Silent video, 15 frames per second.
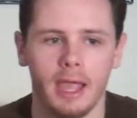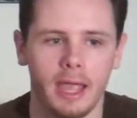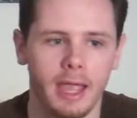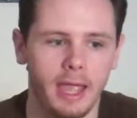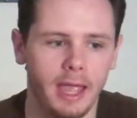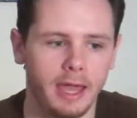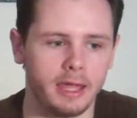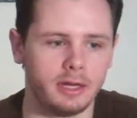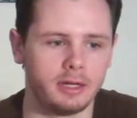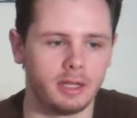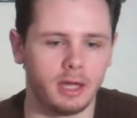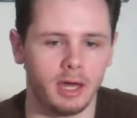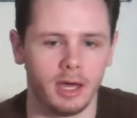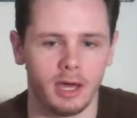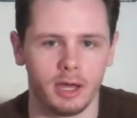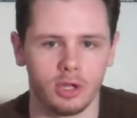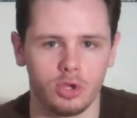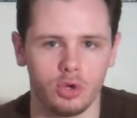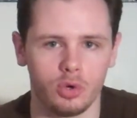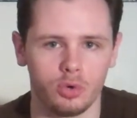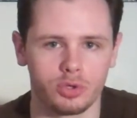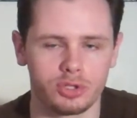and
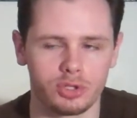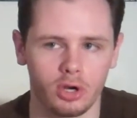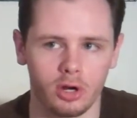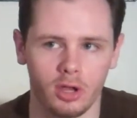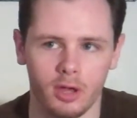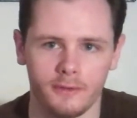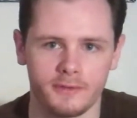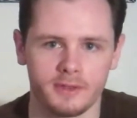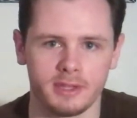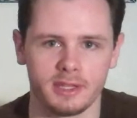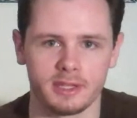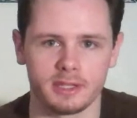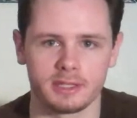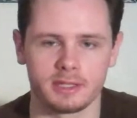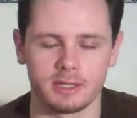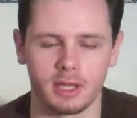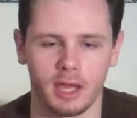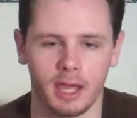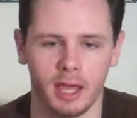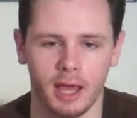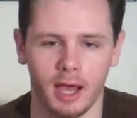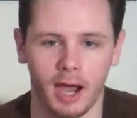you start off in this
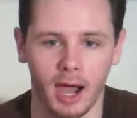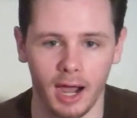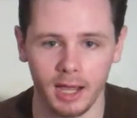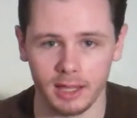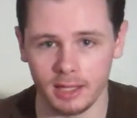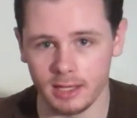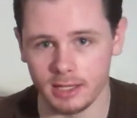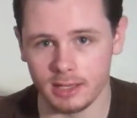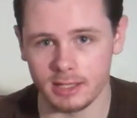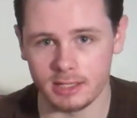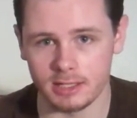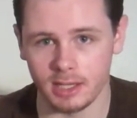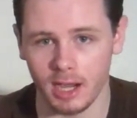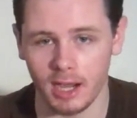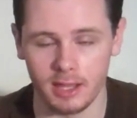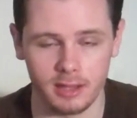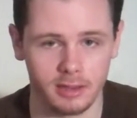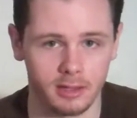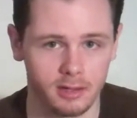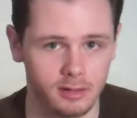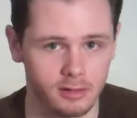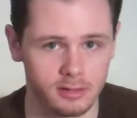island in the sky that
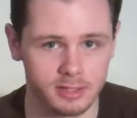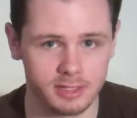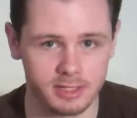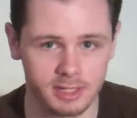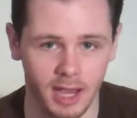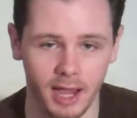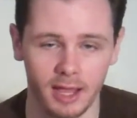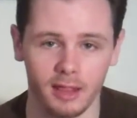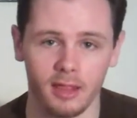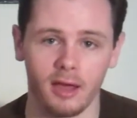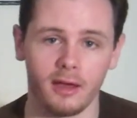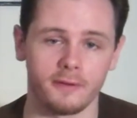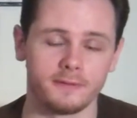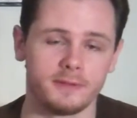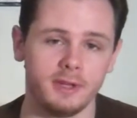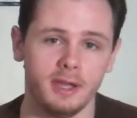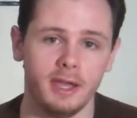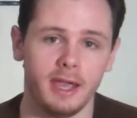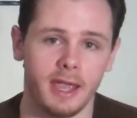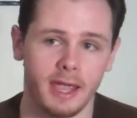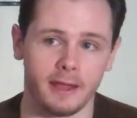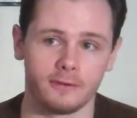they call Skyloft,
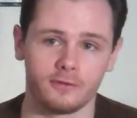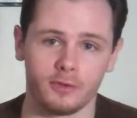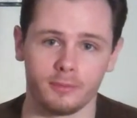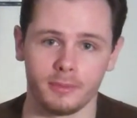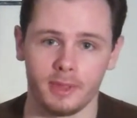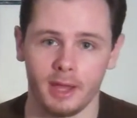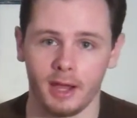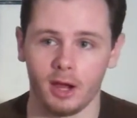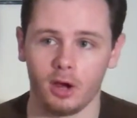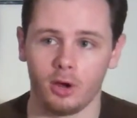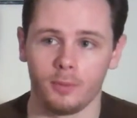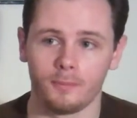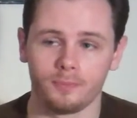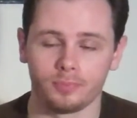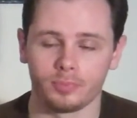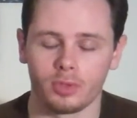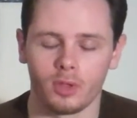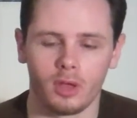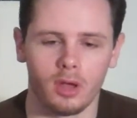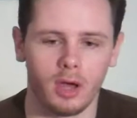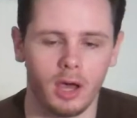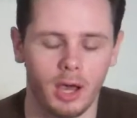and from there
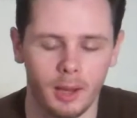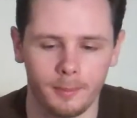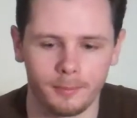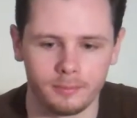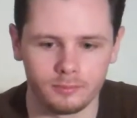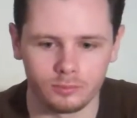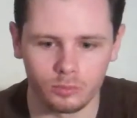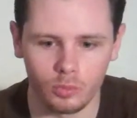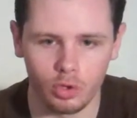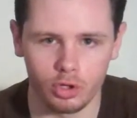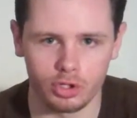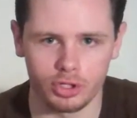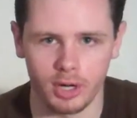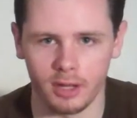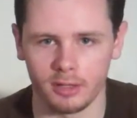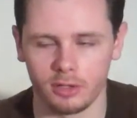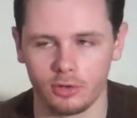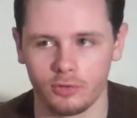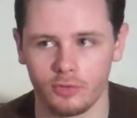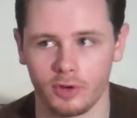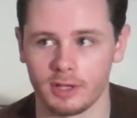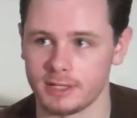your childhood
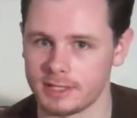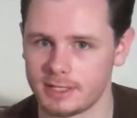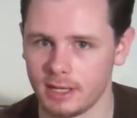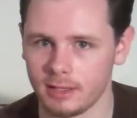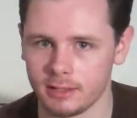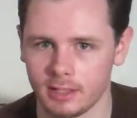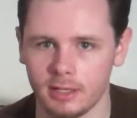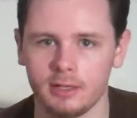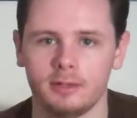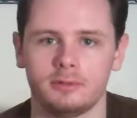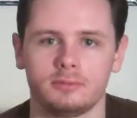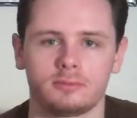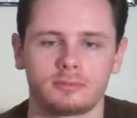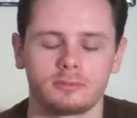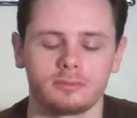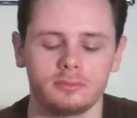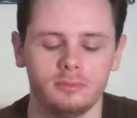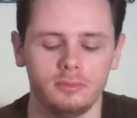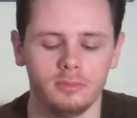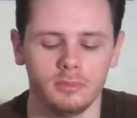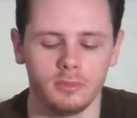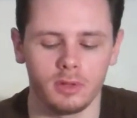friend Zelda
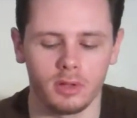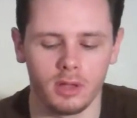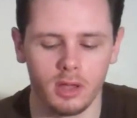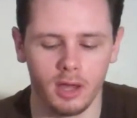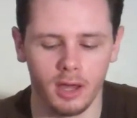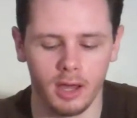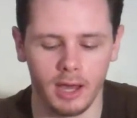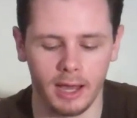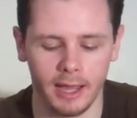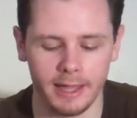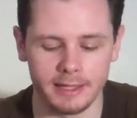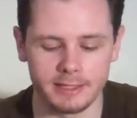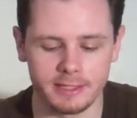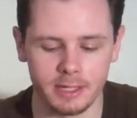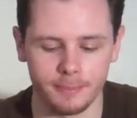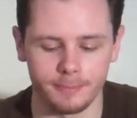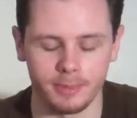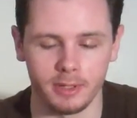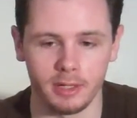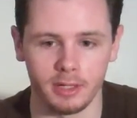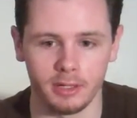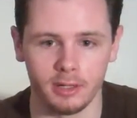ends up
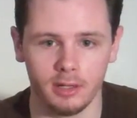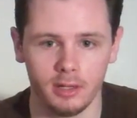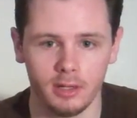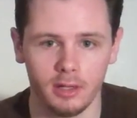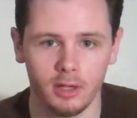being